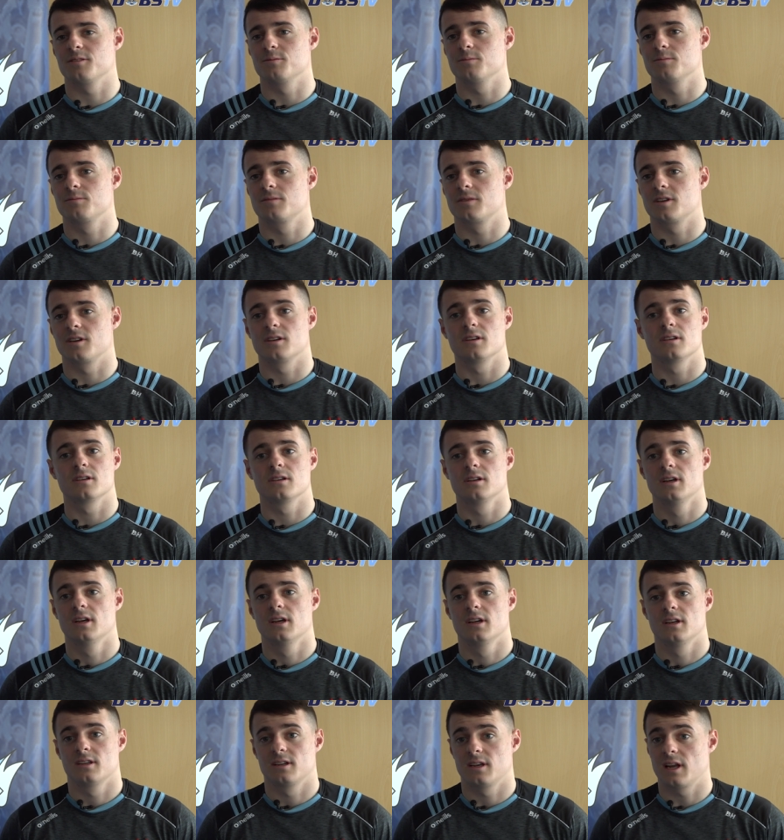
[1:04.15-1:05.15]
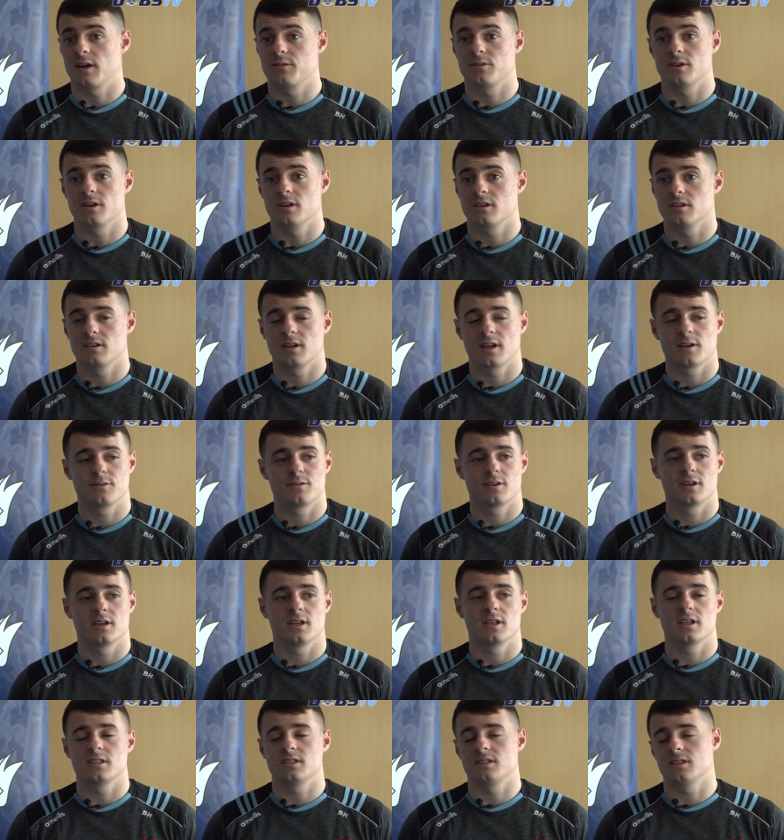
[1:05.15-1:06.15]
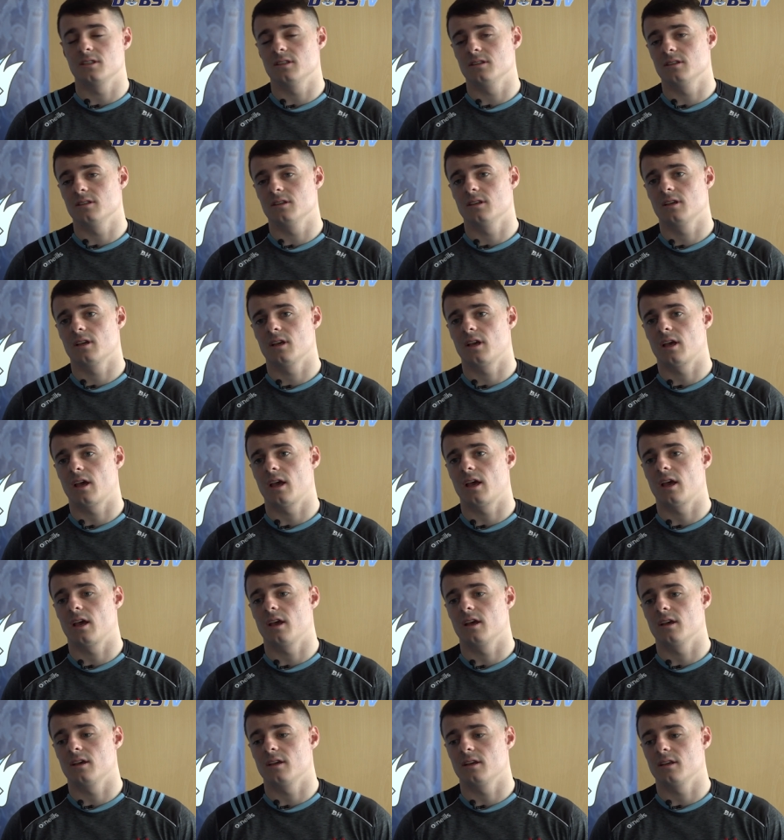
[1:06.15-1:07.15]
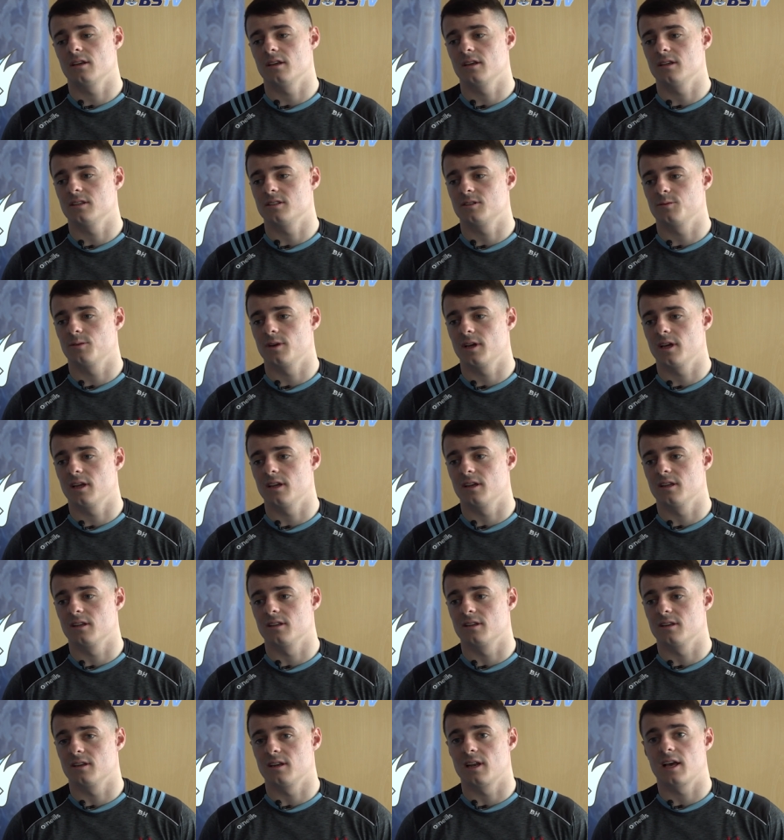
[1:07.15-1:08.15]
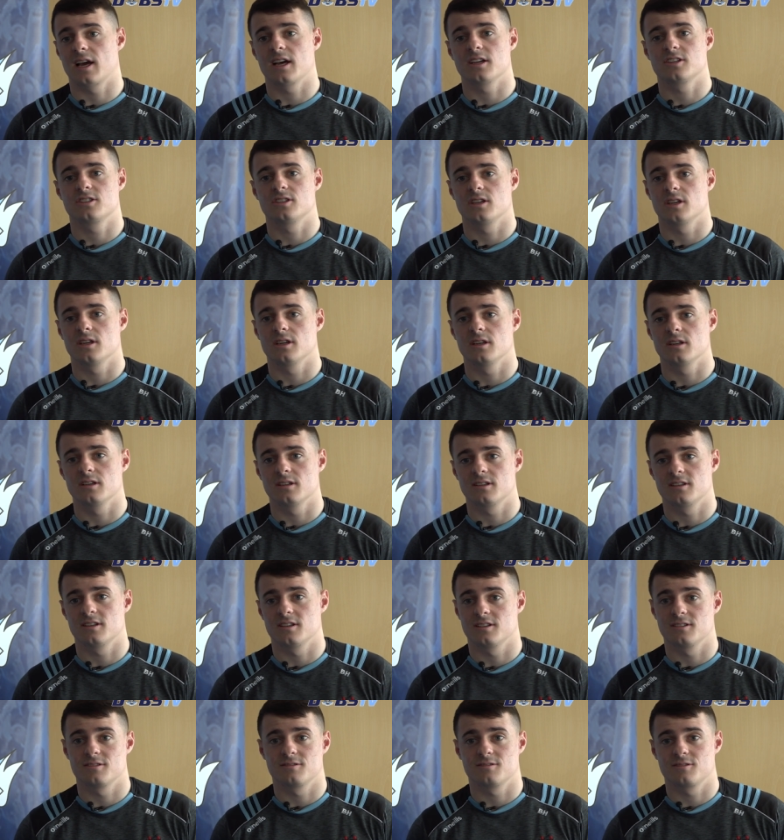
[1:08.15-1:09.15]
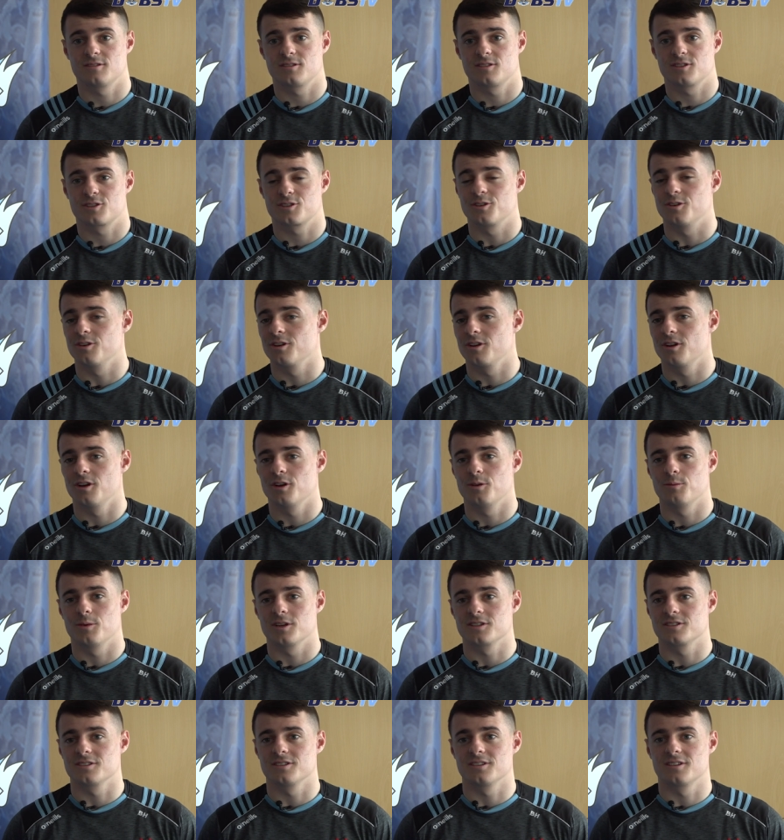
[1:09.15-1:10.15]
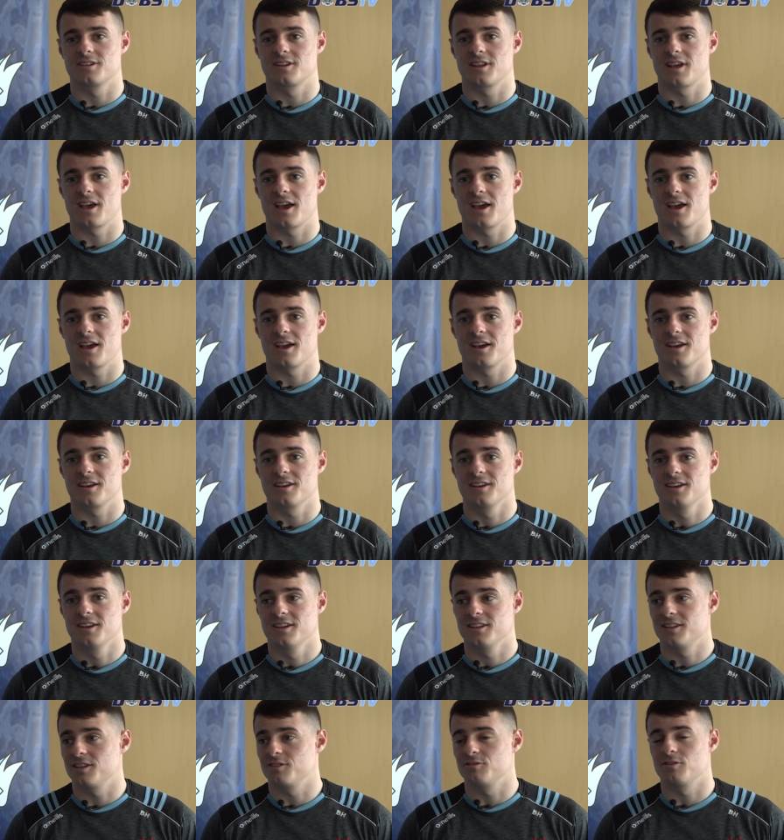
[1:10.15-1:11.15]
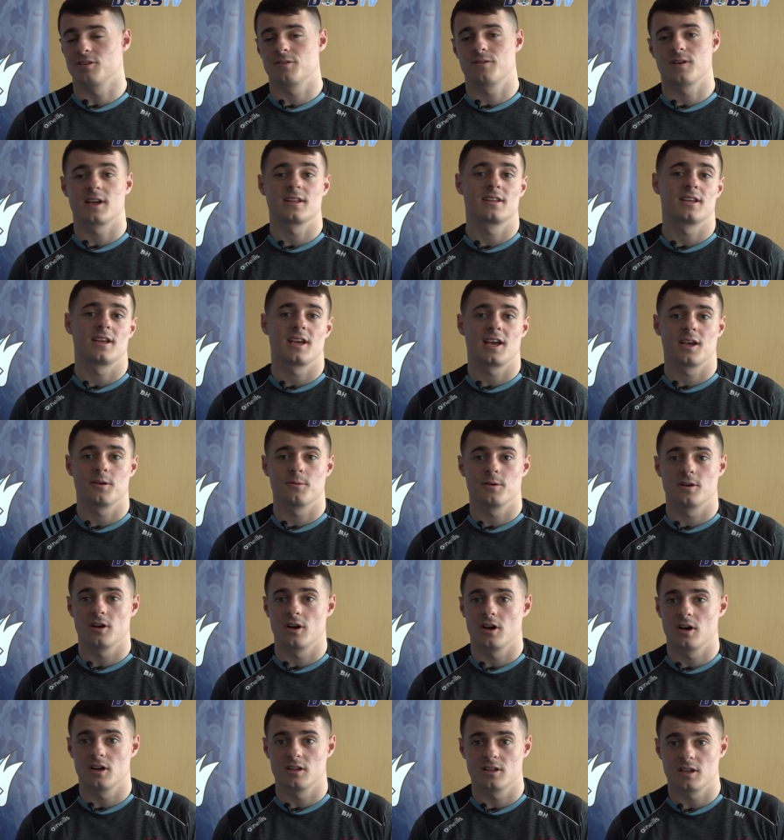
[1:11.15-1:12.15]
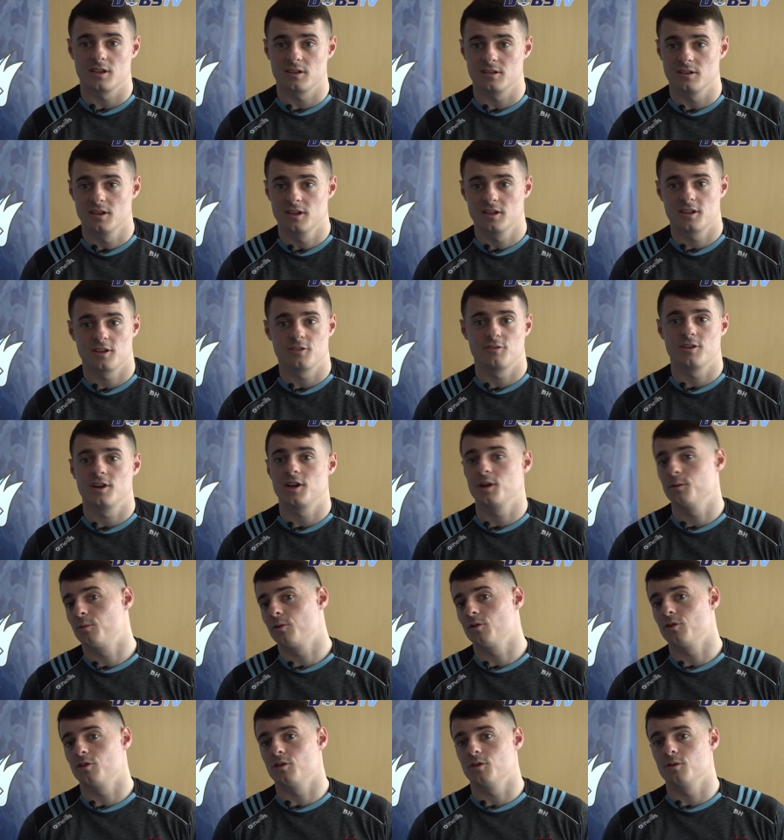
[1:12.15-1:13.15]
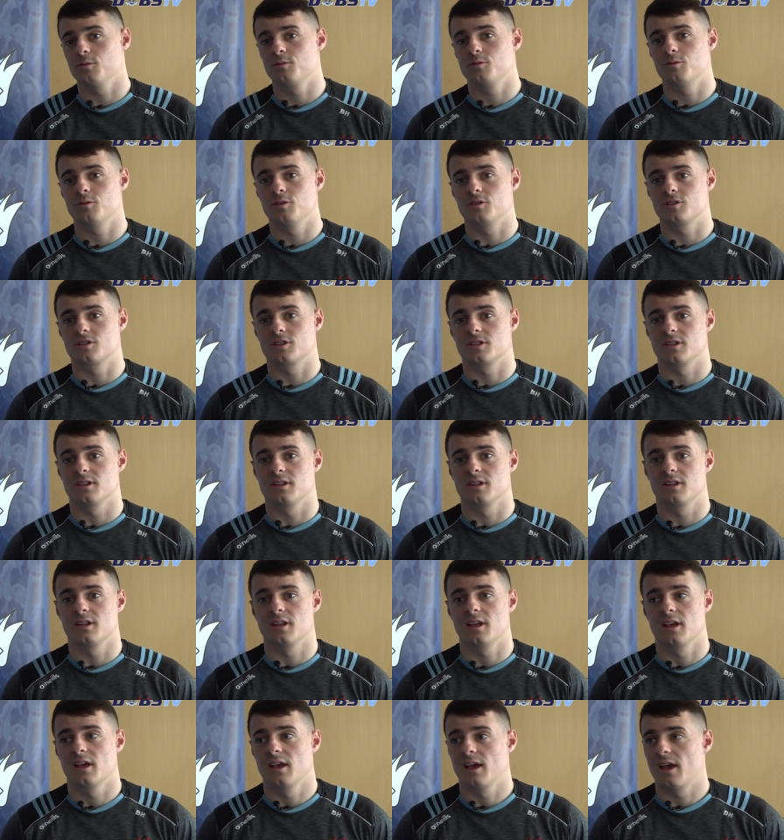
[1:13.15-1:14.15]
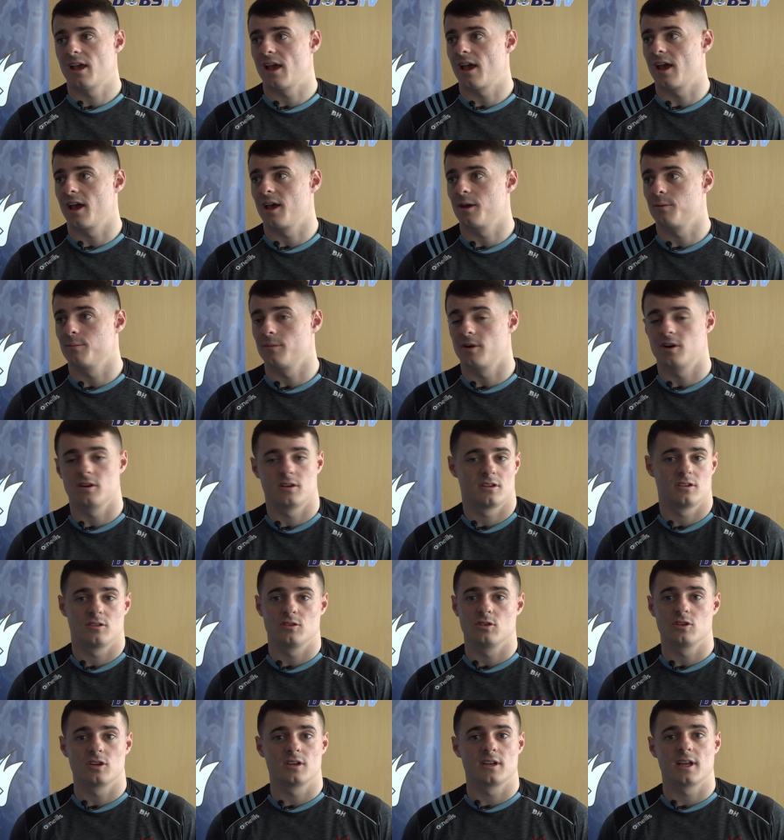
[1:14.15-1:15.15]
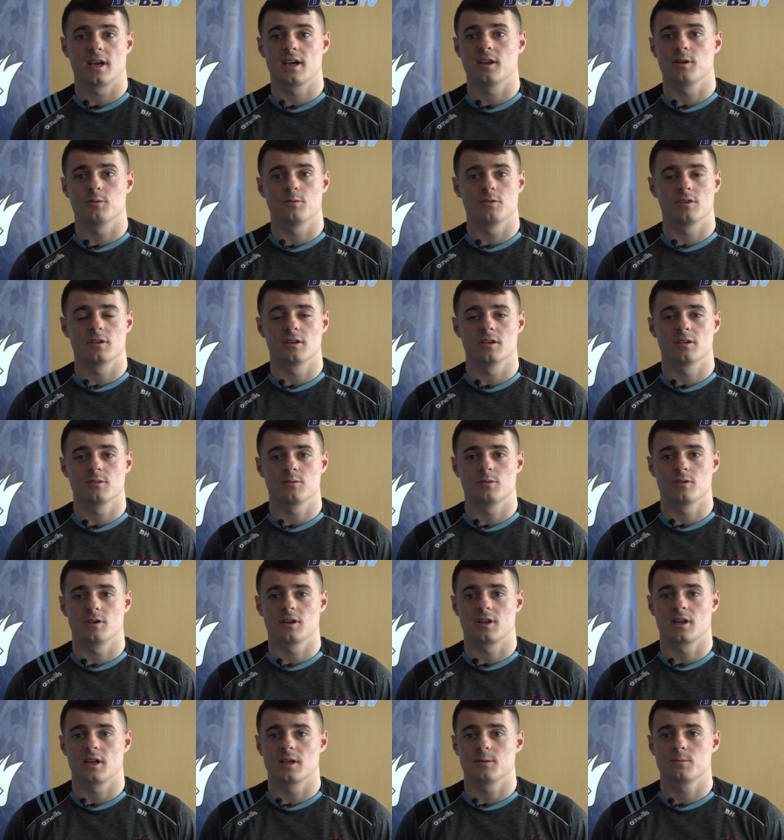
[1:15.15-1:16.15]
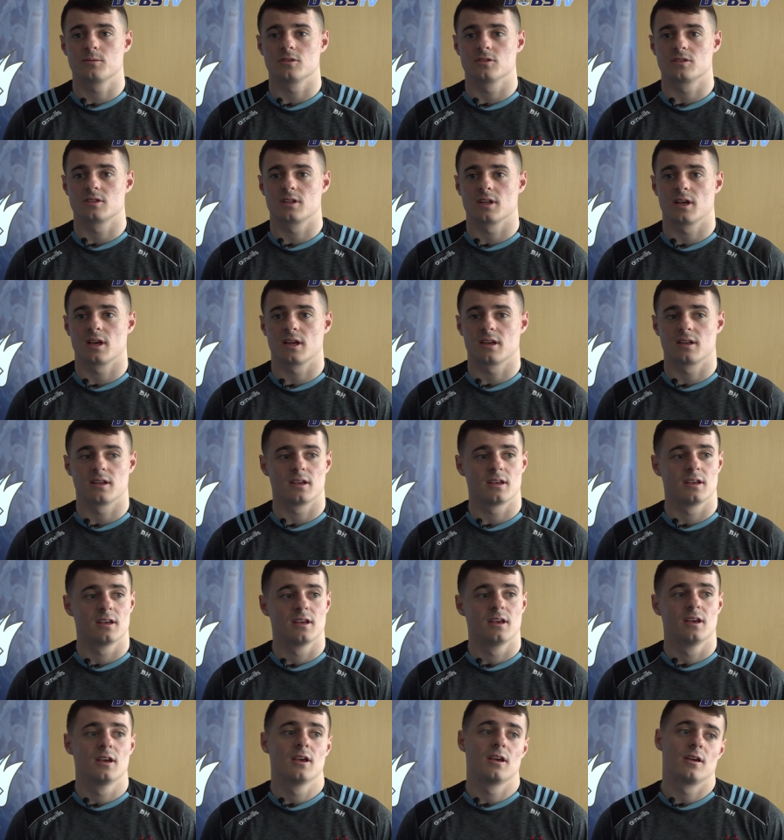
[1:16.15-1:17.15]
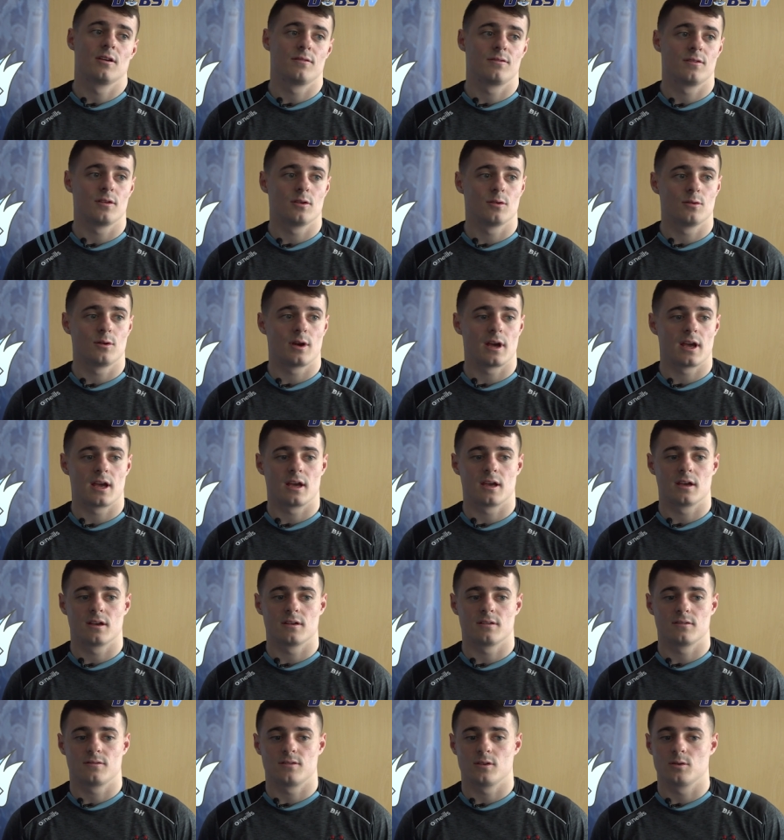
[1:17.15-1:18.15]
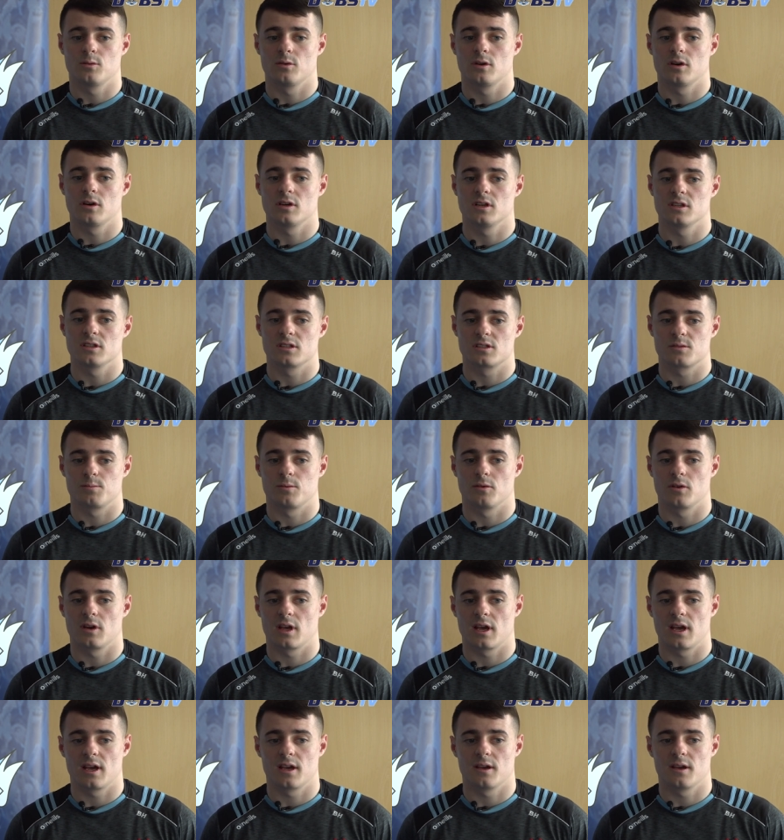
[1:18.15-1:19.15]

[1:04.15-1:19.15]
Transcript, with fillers: them, they're never an easy win. And last year the scoreline didn't reflect the game at all. They really put it up to us, and on another day they would have clipped us. They had a few wides, but